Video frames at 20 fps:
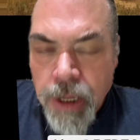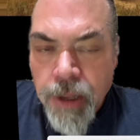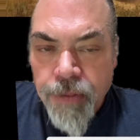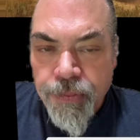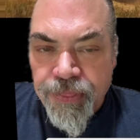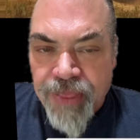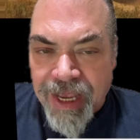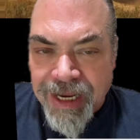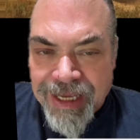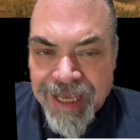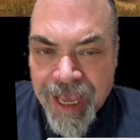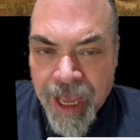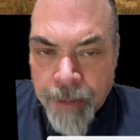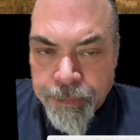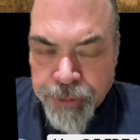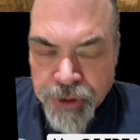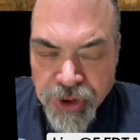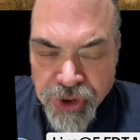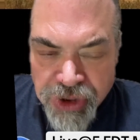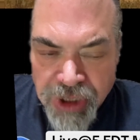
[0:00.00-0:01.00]
They
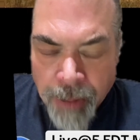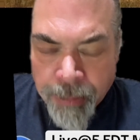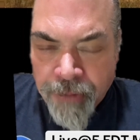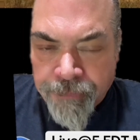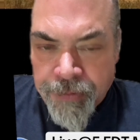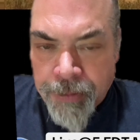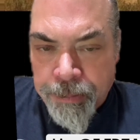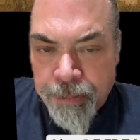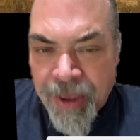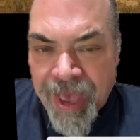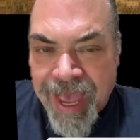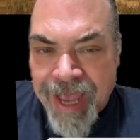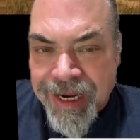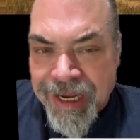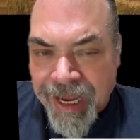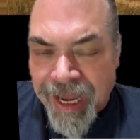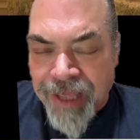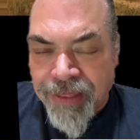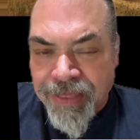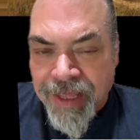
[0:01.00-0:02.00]
kept some of it back,
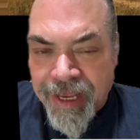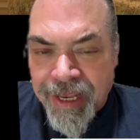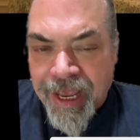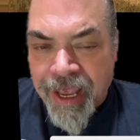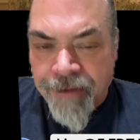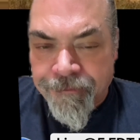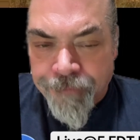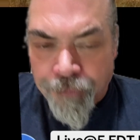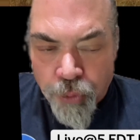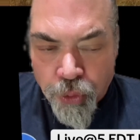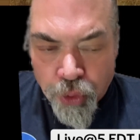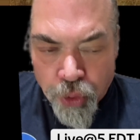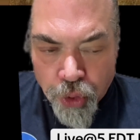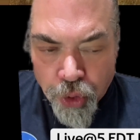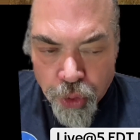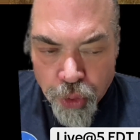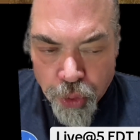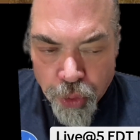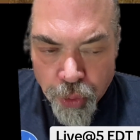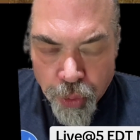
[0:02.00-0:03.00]
and they have
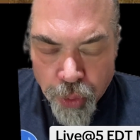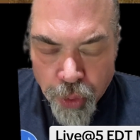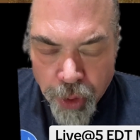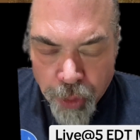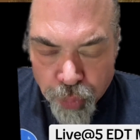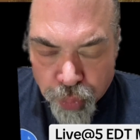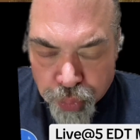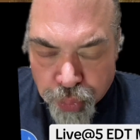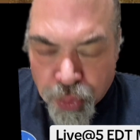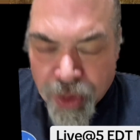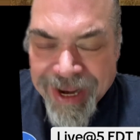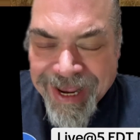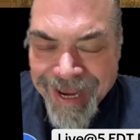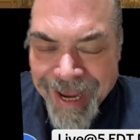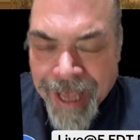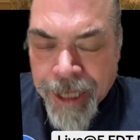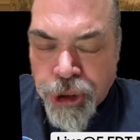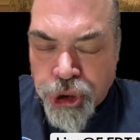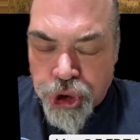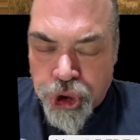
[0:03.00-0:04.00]

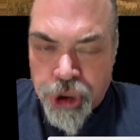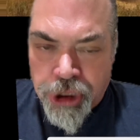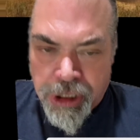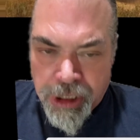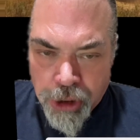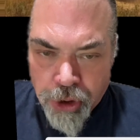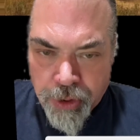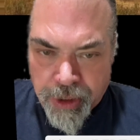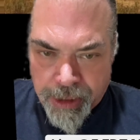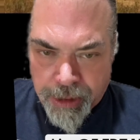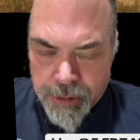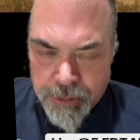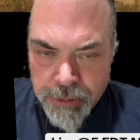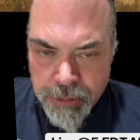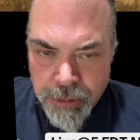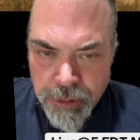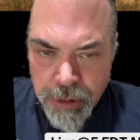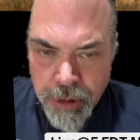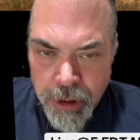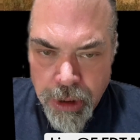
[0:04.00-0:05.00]
re-engineered it
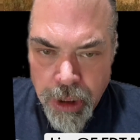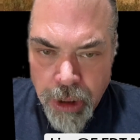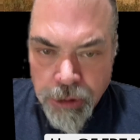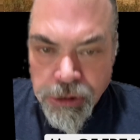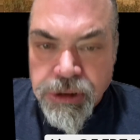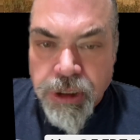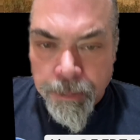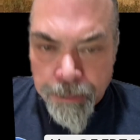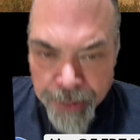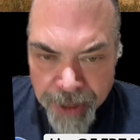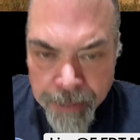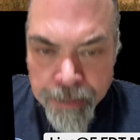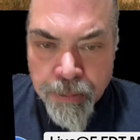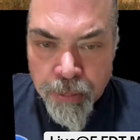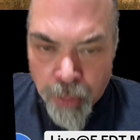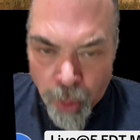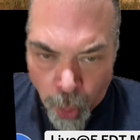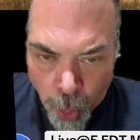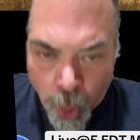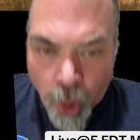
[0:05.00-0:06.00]
to be
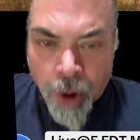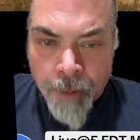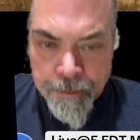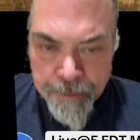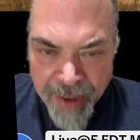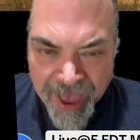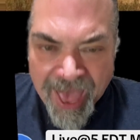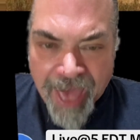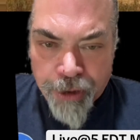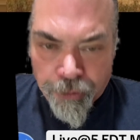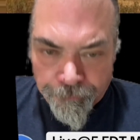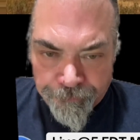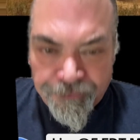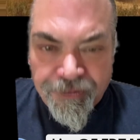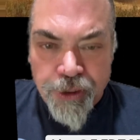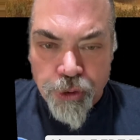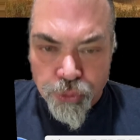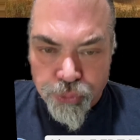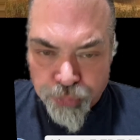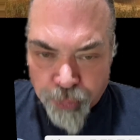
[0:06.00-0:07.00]
more
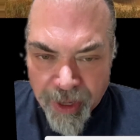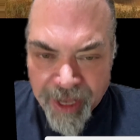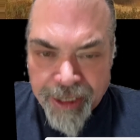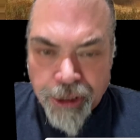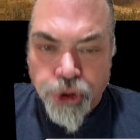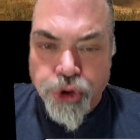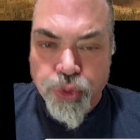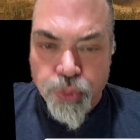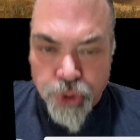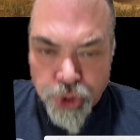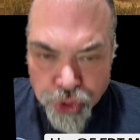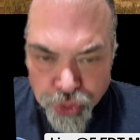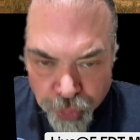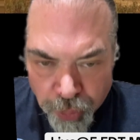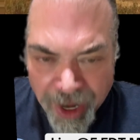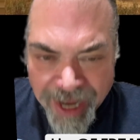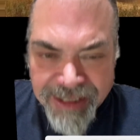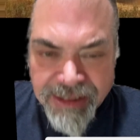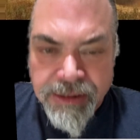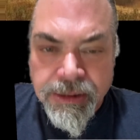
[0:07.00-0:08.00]
battlefield ready, to
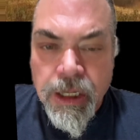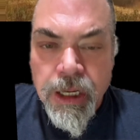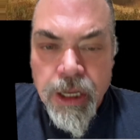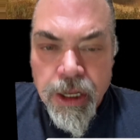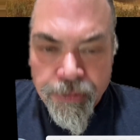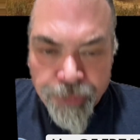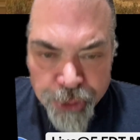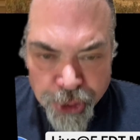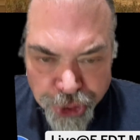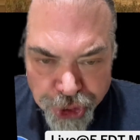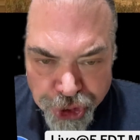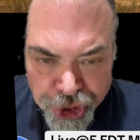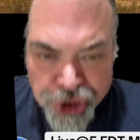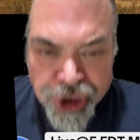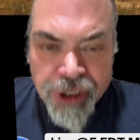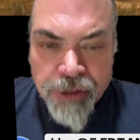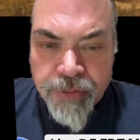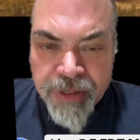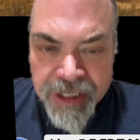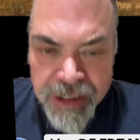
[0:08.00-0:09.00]
address the
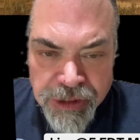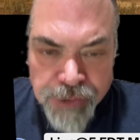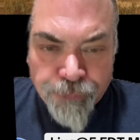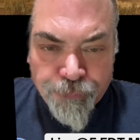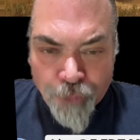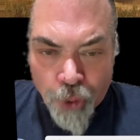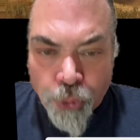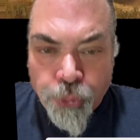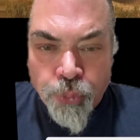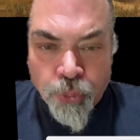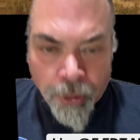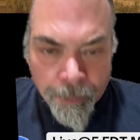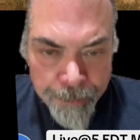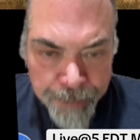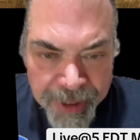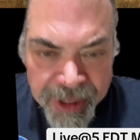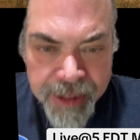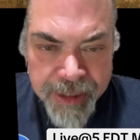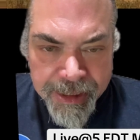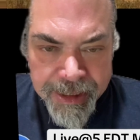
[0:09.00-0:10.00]
serious
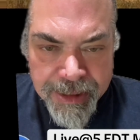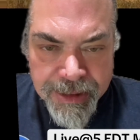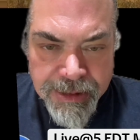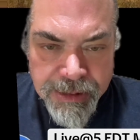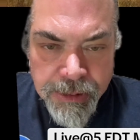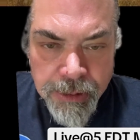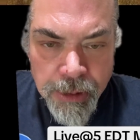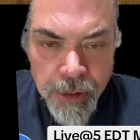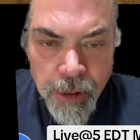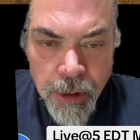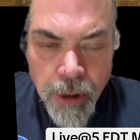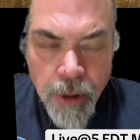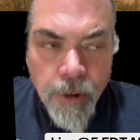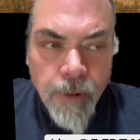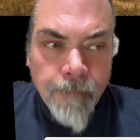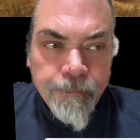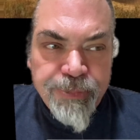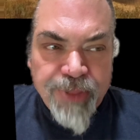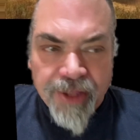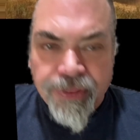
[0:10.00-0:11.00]
vulnerabilities
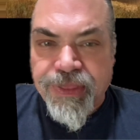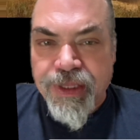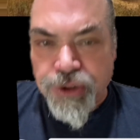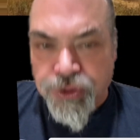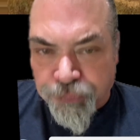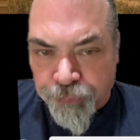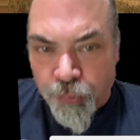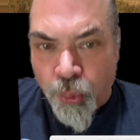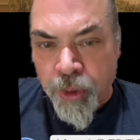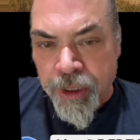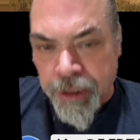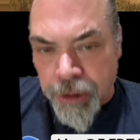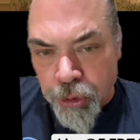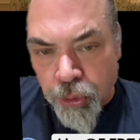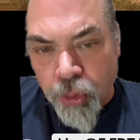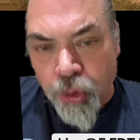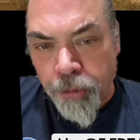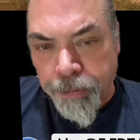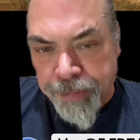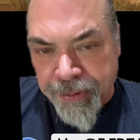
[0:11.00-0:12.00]
that this
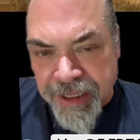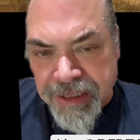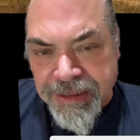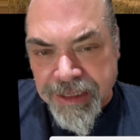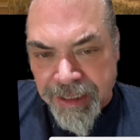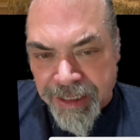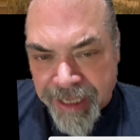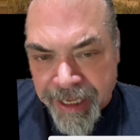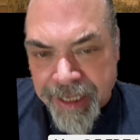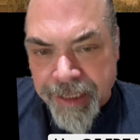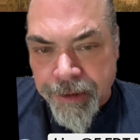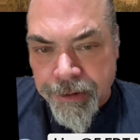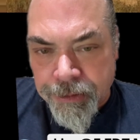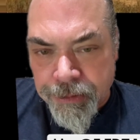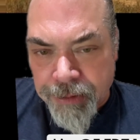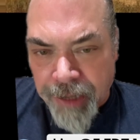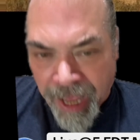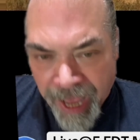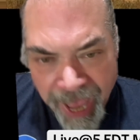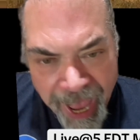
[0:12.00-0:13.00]
40-year-old piece of kit
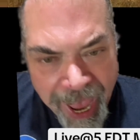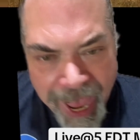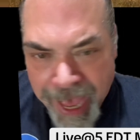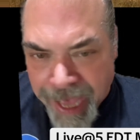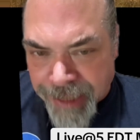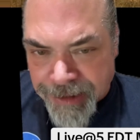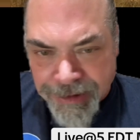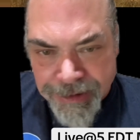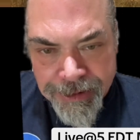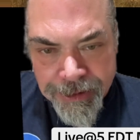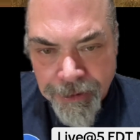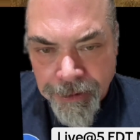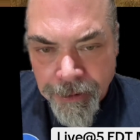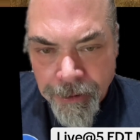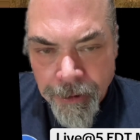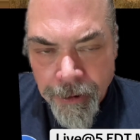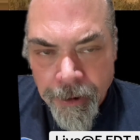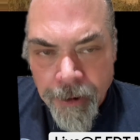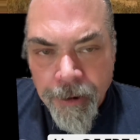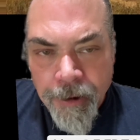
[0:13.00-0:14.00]
has.
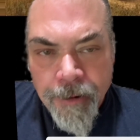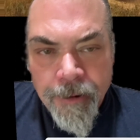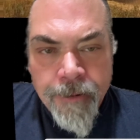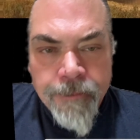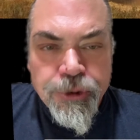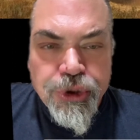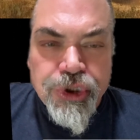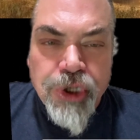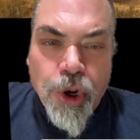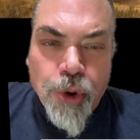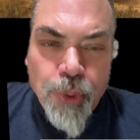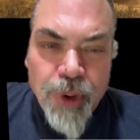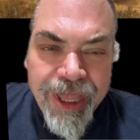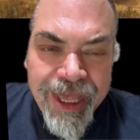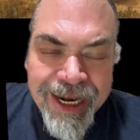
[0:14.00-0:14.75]
So in